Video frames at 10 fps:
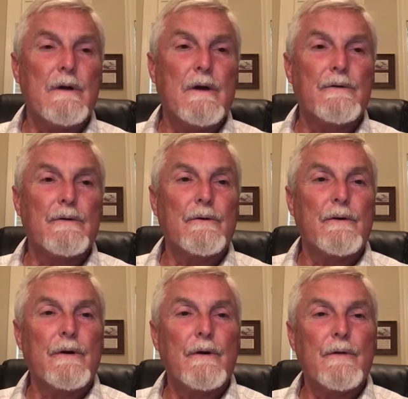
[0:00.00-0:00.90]

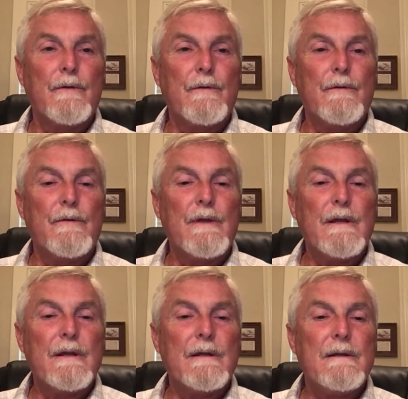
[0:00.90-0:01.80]
under
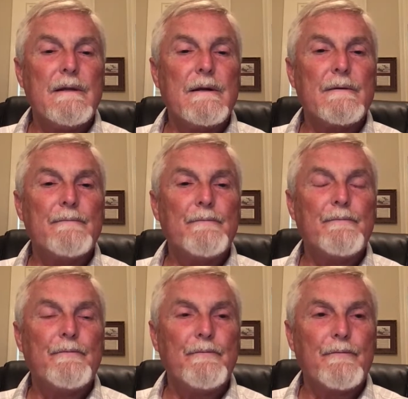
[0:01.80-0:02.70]
the
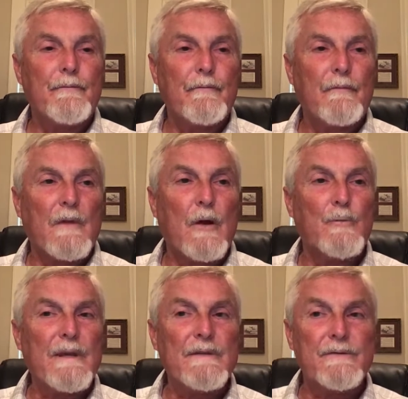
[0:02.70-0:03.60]

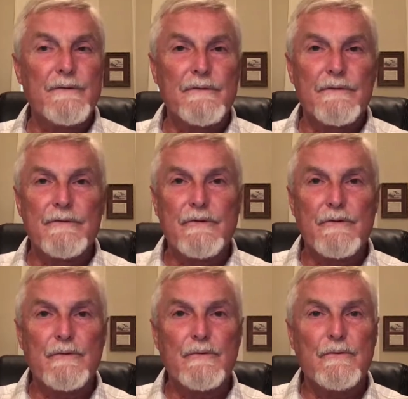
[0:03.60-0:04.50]
obeisance
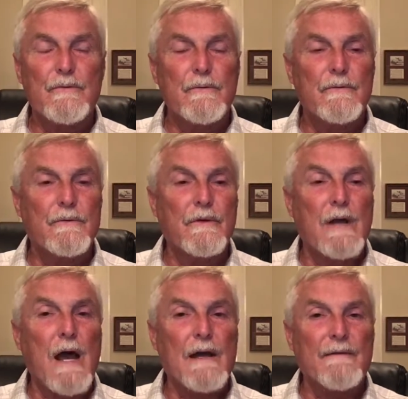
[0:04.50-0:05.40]
to the
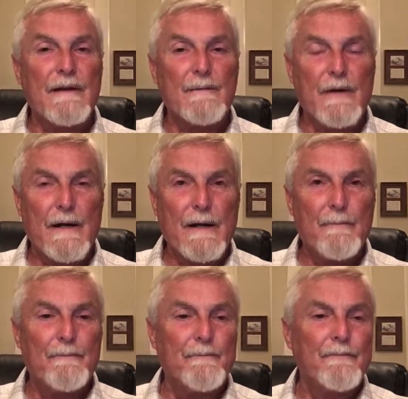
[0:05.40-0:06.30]
God of
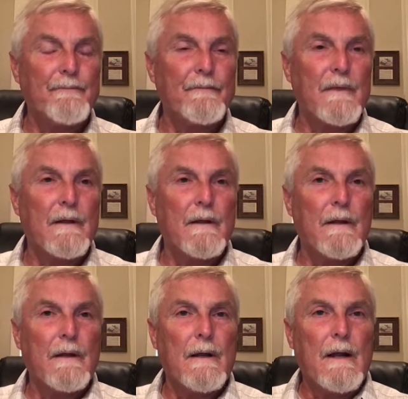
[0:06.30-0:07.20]
Abraham.
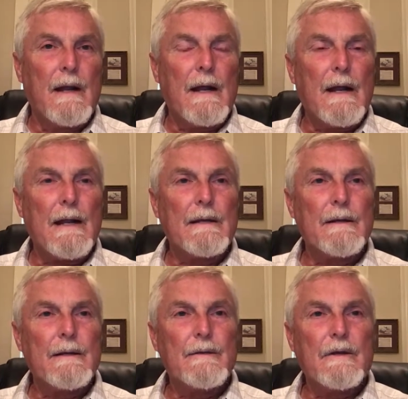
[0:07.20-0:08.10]

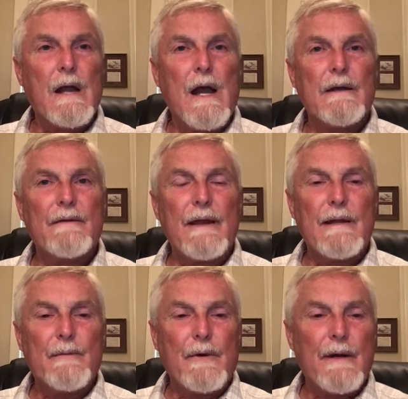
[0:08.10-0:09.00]
And the God of
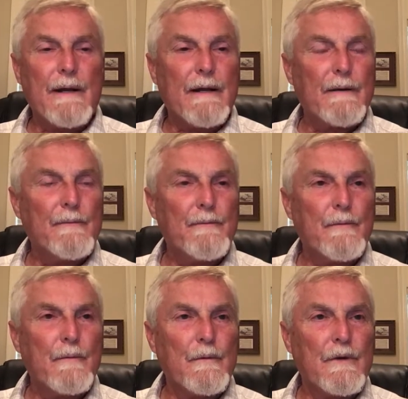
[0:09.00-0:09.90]
Abraham
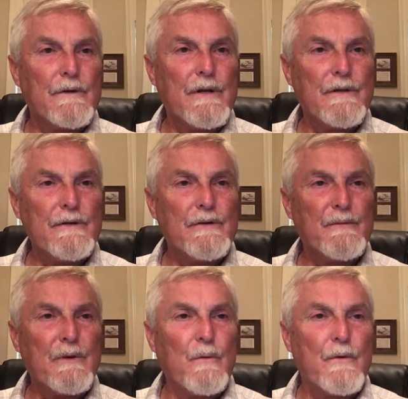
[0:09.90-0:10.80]
continued to
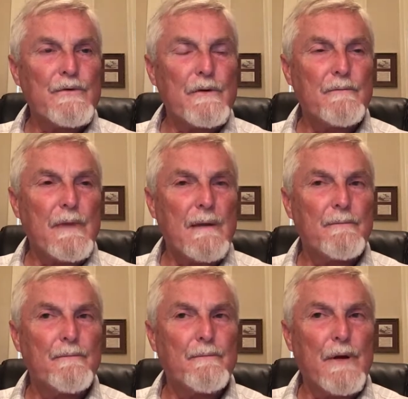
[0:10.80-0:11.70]
be worshipped
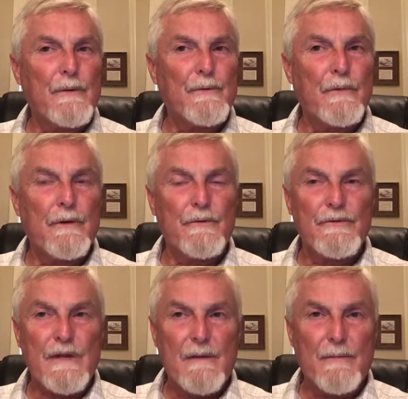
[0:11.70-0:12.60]
by both
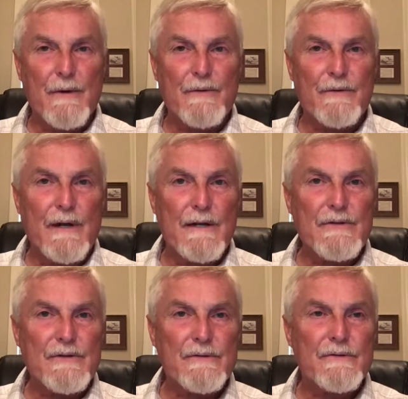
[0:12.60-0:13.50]
brothers and both
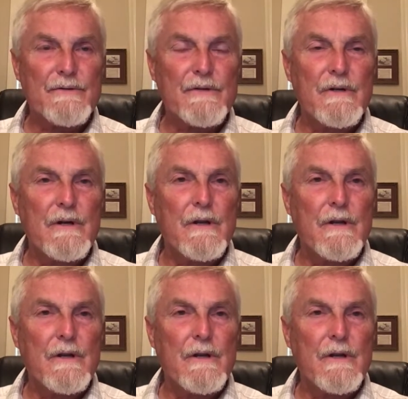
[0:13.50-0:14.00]
nations,